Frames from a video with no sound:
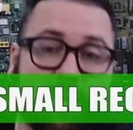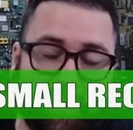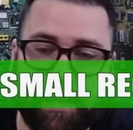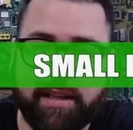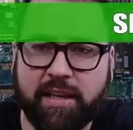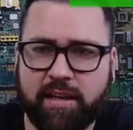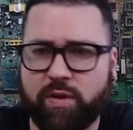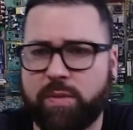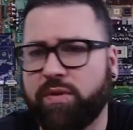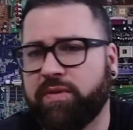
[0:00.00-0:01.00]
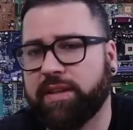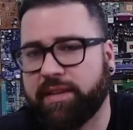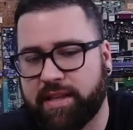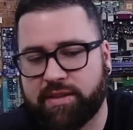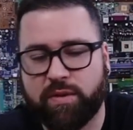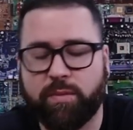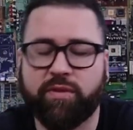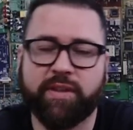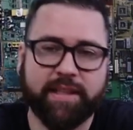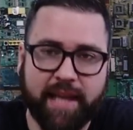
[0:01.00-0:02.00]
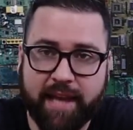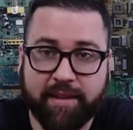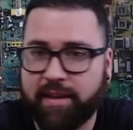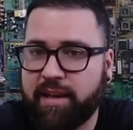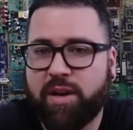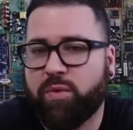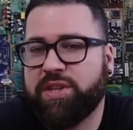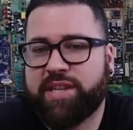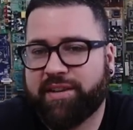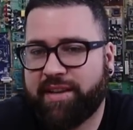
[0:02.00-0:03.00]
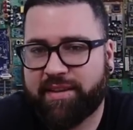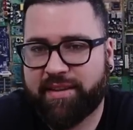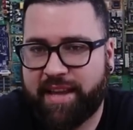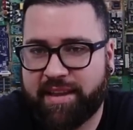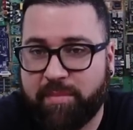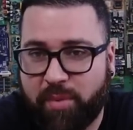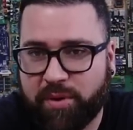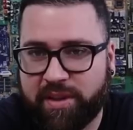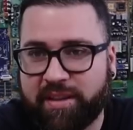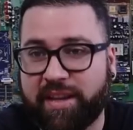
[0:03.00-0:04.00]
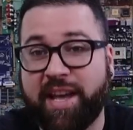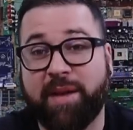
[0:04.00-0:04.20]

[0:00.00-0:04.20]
cleaning, removing this, removing that, which are not that important.